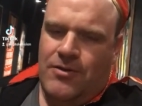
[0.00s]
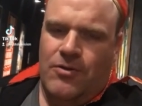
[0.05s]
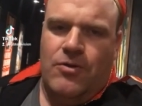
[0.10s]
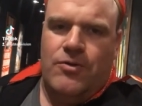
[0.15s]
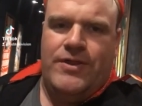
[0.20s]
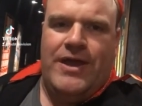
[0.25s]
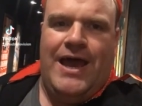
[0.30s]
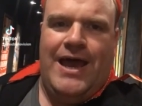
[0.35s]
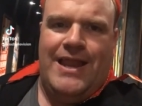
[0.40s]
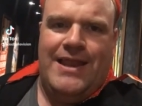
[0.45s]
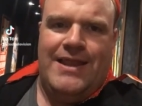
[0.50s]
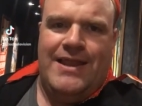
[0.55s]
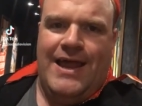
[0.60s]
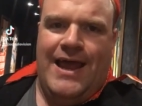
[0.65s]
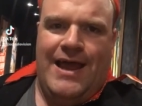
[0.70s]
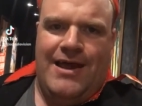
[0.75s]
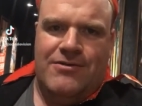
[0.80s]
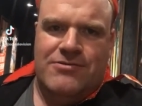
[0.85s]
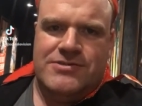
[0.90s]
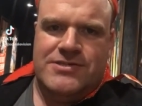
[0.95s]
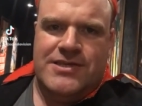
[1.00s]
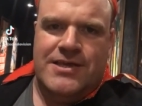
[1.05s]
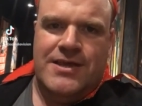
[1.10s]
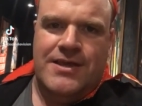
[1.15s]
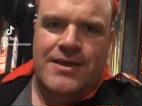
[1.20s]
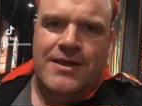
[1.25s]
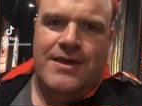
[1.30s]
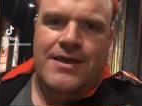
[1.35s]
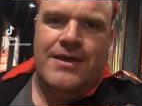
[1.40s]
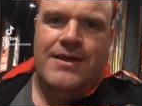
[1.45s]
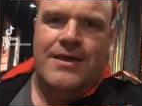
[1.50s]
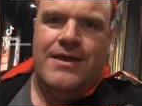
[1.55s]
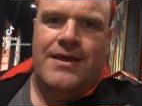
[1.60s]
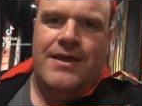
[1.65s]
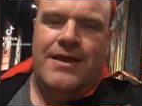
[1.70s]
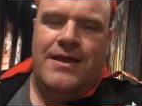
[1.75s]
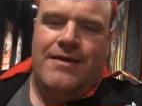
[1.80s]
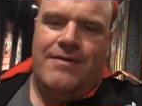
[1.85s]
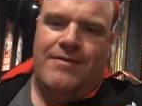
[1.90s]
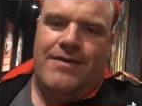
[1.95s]
old haunted house.
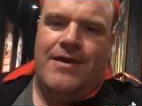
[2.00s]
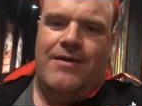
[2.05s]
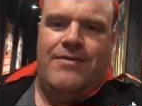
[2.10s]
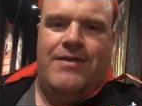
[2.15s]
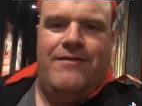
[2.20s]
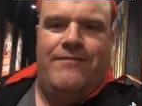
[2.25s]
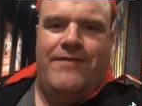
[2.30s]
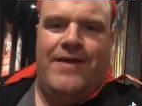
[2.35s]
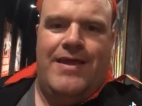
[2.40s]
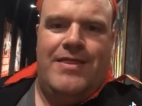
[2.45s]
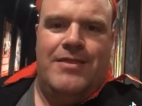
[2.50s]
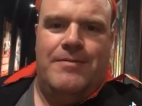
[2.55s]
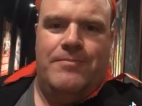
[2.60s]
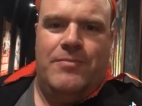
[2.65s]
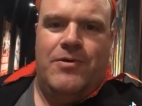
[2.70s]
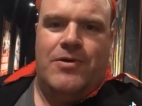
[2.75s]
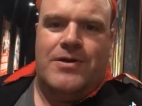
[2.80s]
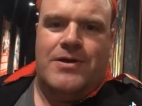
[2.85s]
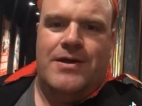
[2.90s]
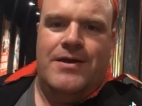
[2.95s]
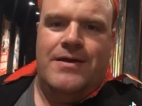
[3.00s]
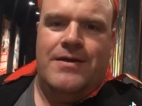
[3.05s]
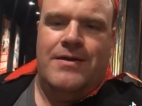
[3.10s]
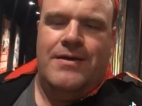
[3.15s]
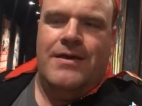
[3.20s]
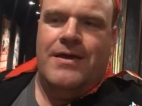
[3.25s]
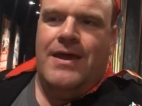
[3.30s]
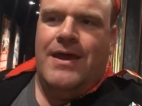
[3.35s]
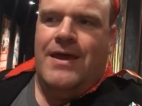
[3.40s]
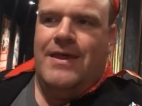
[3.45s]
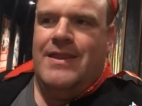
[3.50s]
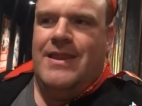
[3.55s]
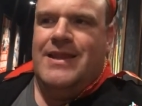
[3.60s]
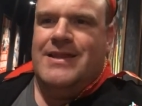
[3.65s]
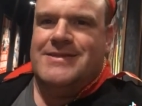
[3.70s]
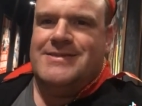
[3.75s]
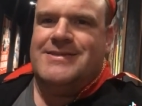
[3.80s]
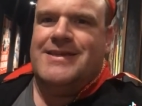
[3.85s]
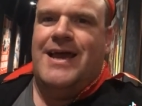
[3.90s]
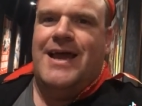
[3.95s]
You know, they find the book, and they
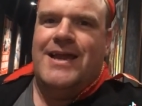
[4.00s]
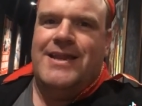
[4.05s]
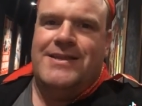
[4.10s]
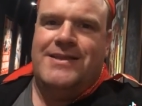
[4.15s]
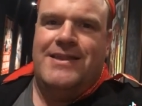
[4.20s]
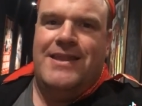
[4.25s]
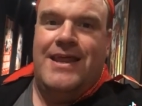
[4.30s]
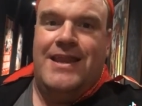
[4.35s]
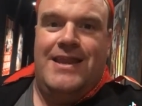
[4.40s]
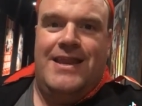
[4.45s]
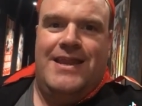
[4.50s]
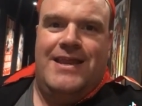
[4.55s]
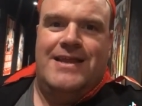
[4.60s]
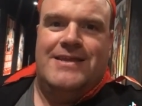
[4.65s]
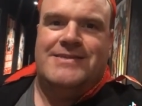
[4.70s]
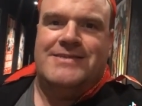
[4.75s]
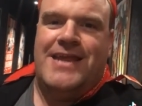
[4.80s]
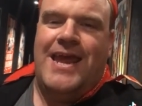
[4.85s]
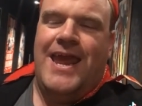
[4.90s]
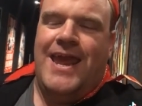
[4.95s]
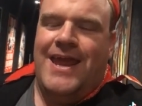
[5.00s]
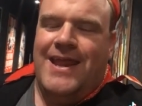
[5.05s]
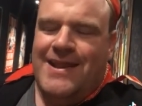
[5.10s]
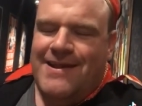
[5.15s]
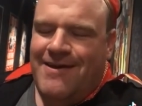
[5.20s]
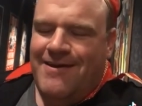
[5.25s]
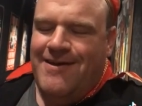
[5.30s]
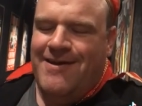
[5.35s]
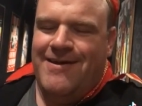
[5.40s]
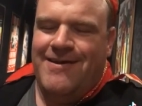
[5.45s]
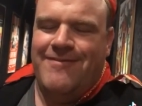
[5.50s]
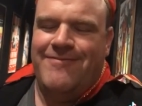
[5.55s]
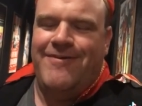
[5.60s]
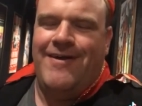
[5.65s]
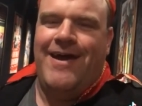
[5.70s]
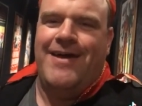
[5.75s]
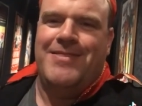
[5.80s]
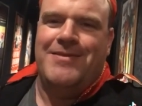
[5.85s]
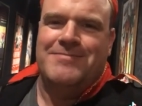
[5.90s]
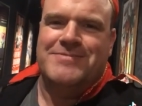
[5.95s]
decide they need to
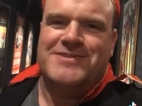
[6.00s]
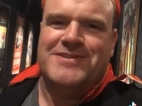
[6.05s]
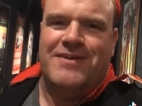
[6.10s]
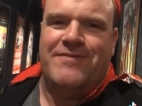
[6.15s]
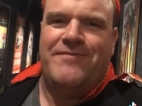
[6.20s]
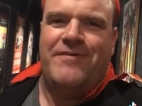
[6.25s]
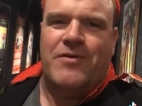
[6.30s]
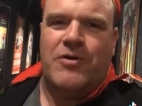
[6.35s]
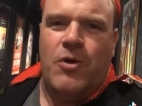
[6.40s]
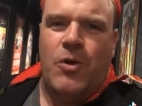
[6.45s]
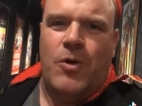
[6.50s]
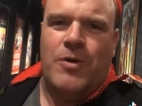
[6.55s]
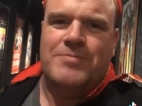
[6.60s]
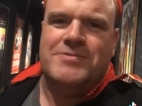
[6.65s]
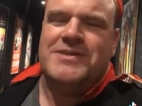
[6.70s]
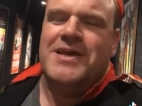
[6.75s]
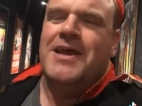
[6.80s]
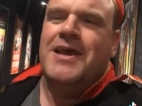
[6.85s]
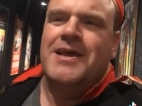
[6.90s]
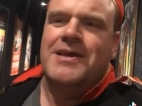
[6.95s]
find themselves a corpse.